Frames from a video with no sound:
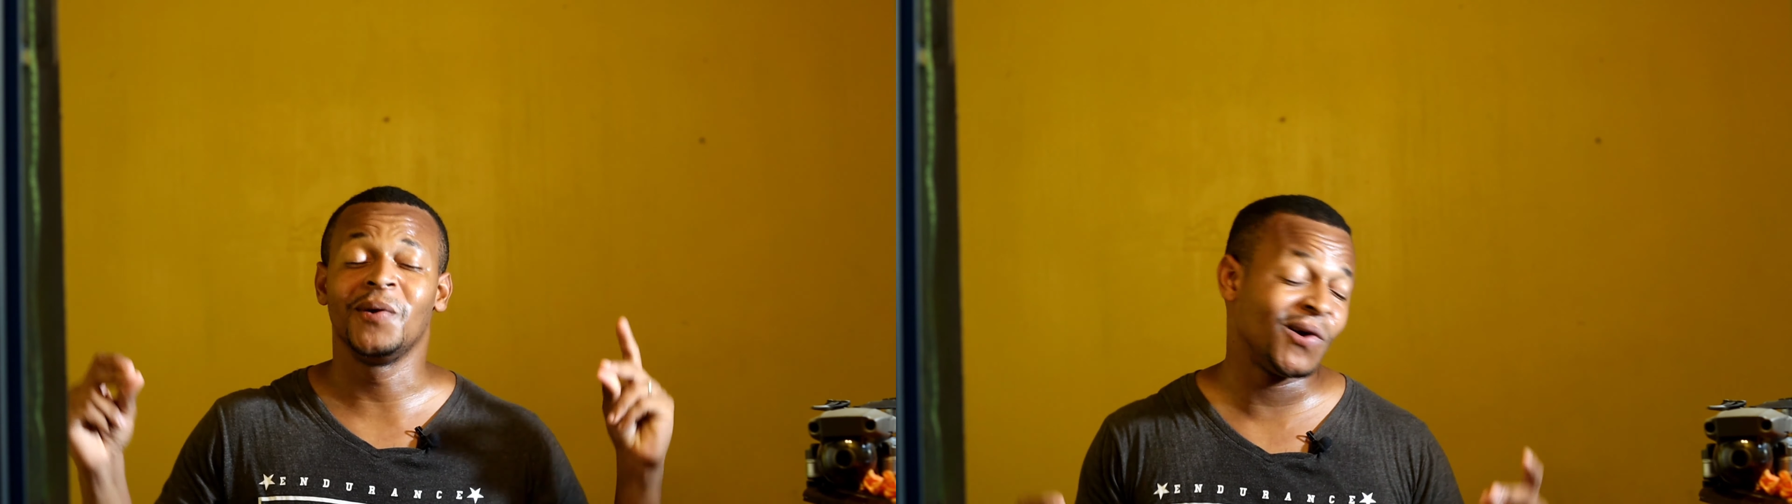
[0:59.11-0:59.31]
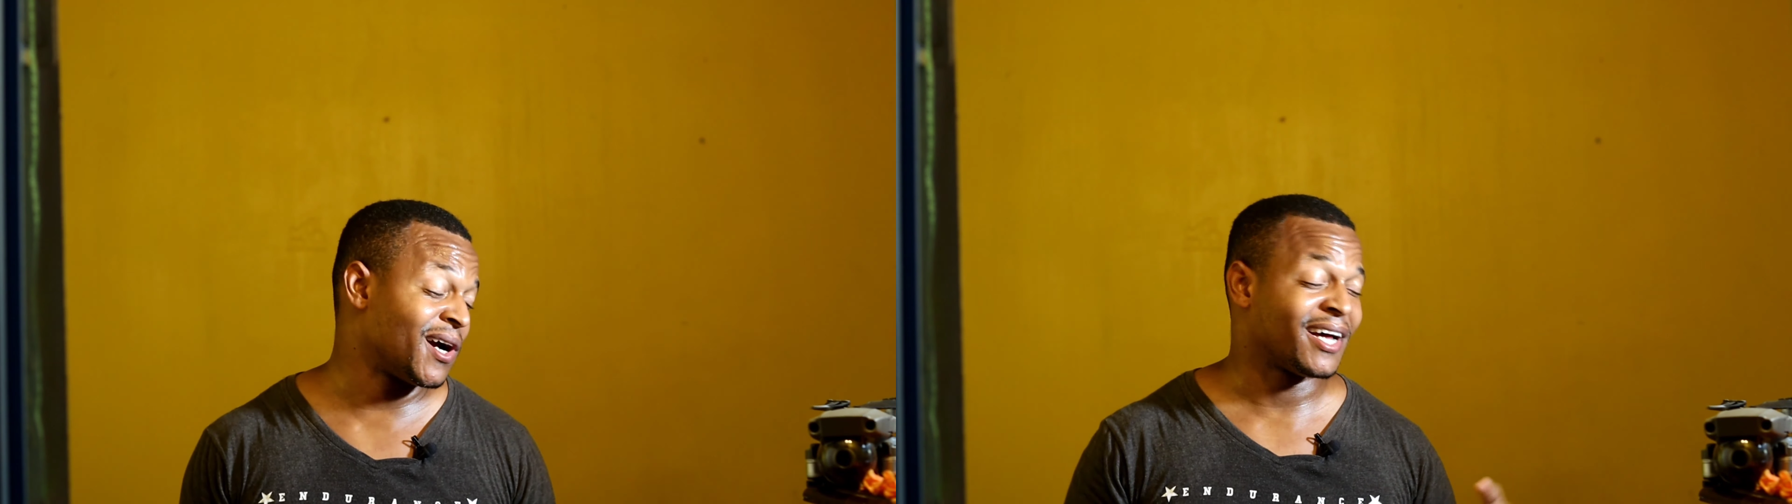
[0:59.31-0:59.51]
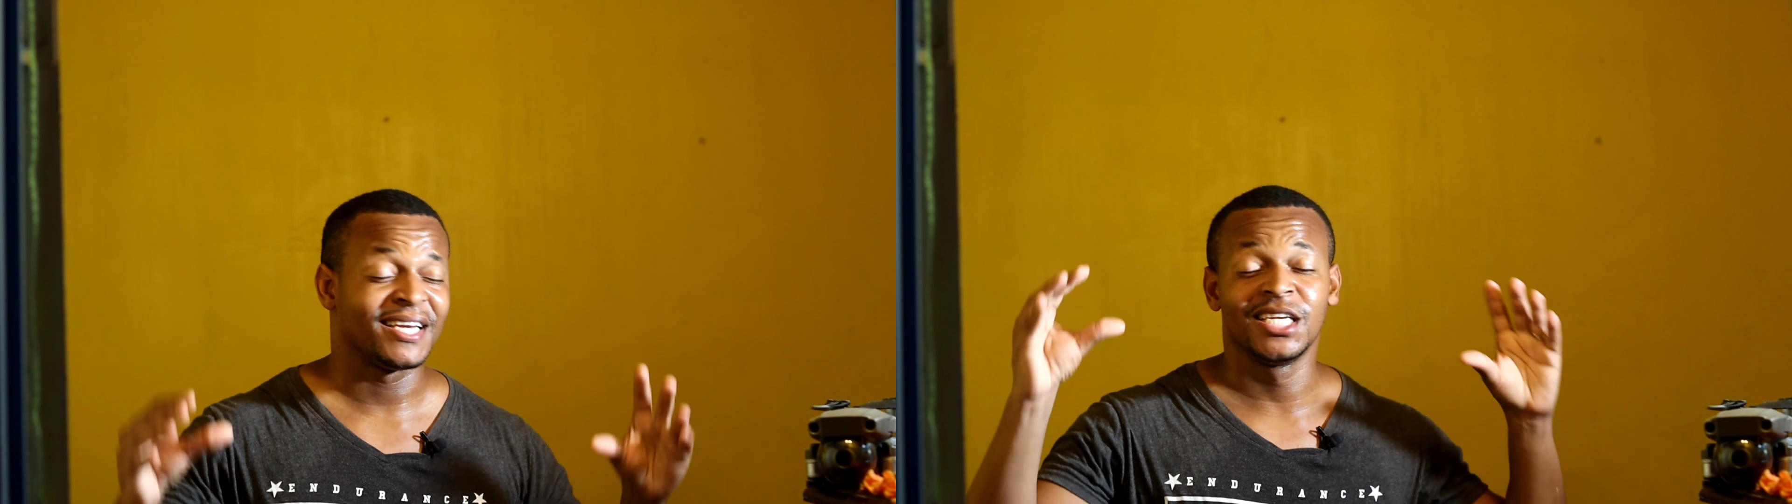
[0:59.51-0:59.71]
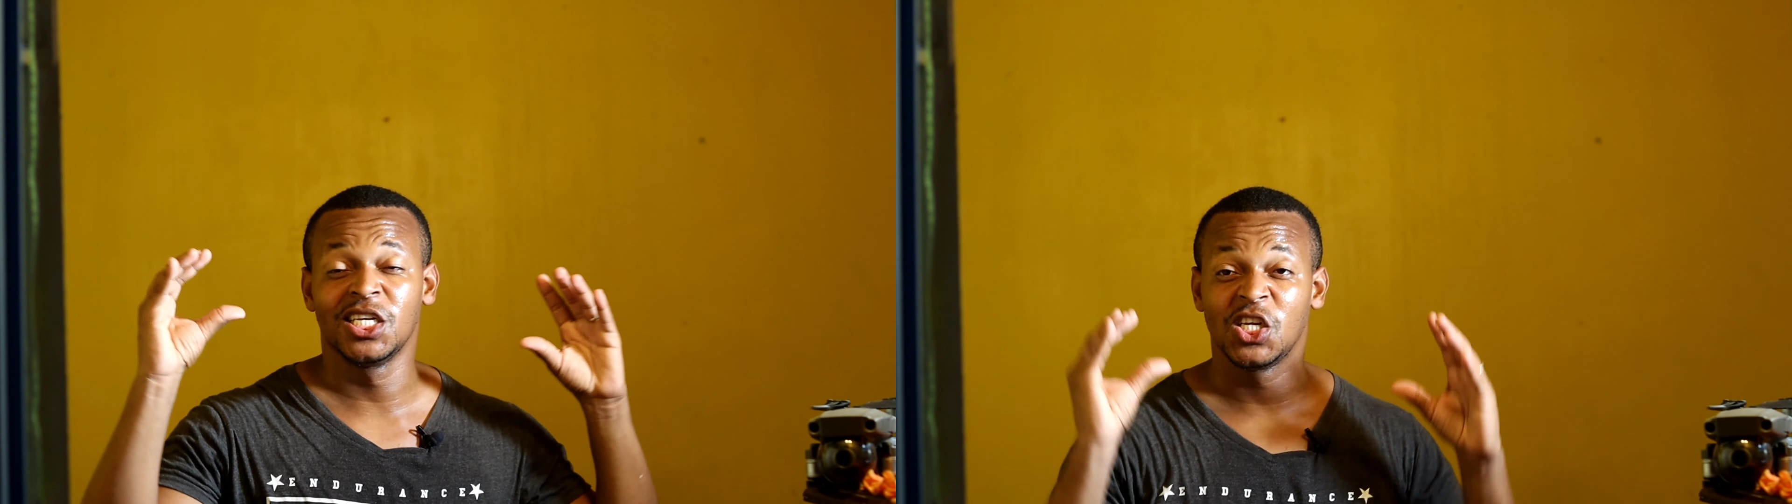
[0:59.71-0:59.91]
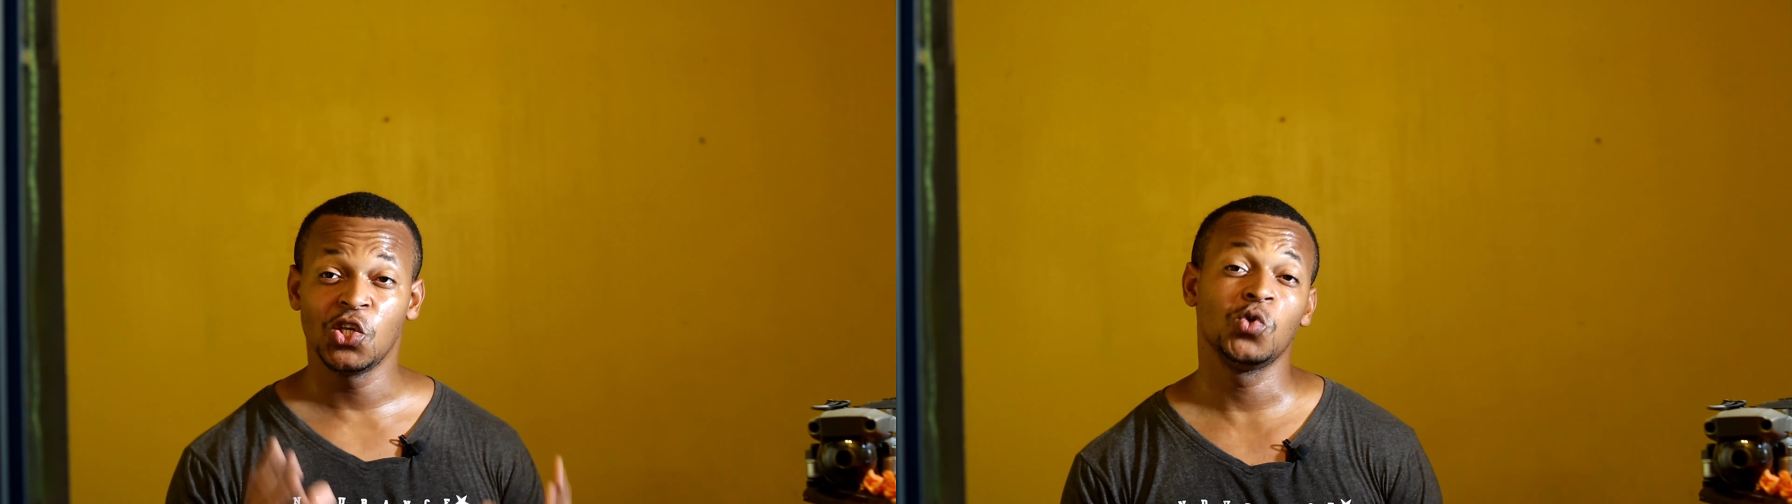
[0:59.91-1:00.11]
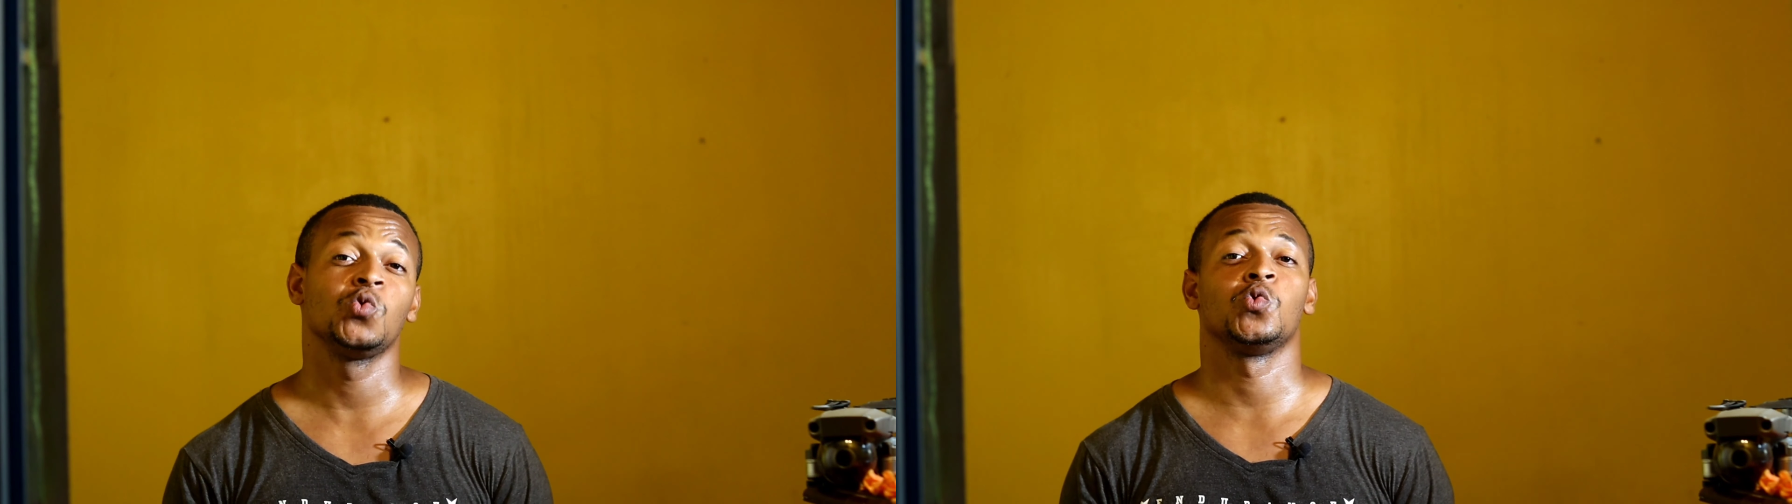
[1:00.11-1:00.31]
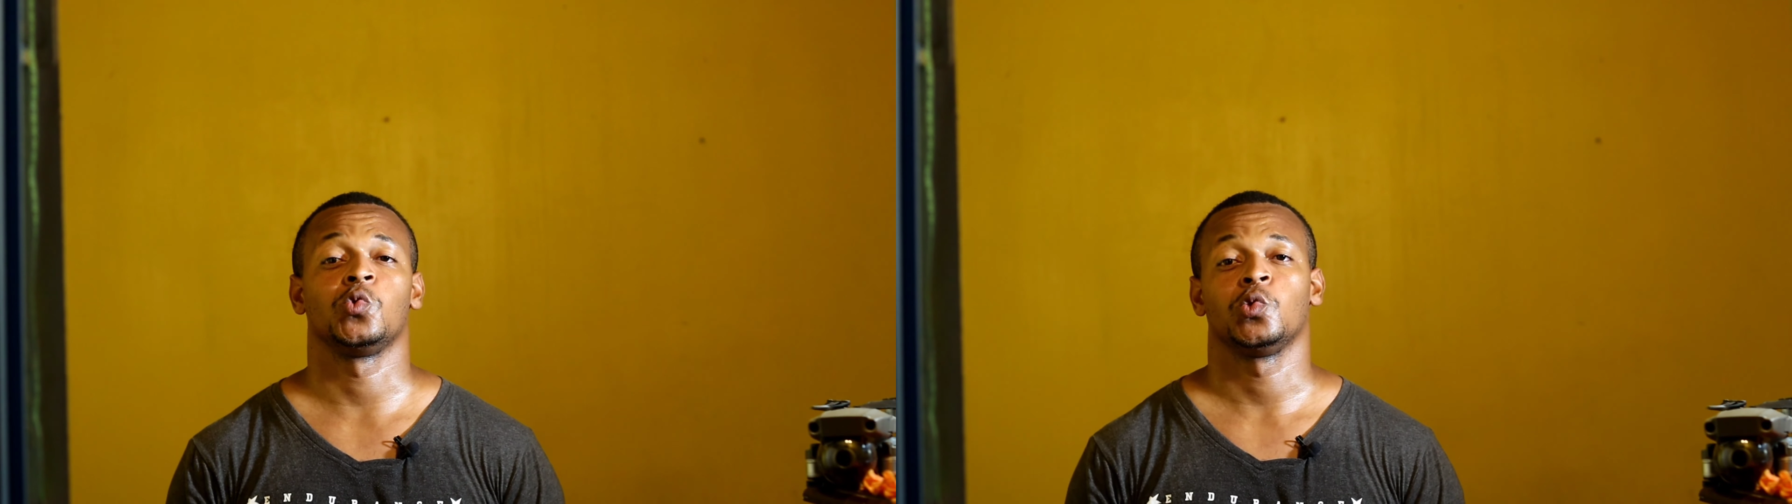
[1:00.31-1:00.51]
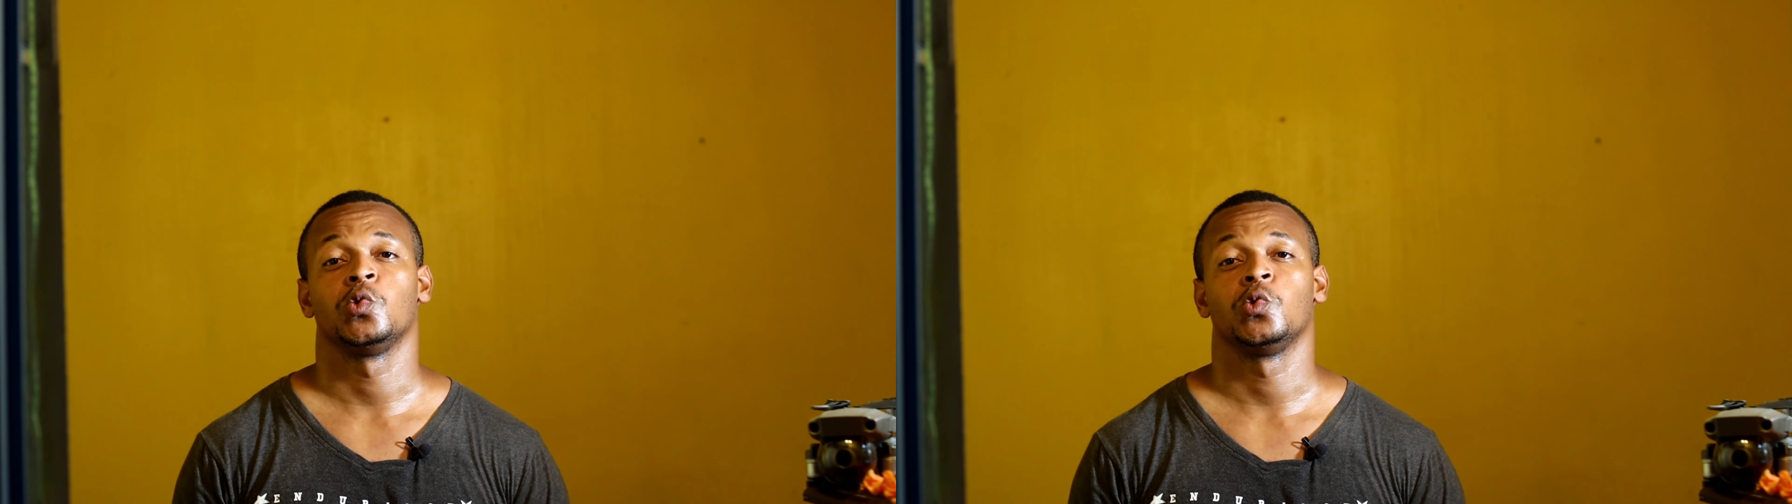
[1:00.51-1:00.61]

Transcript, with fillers: brand new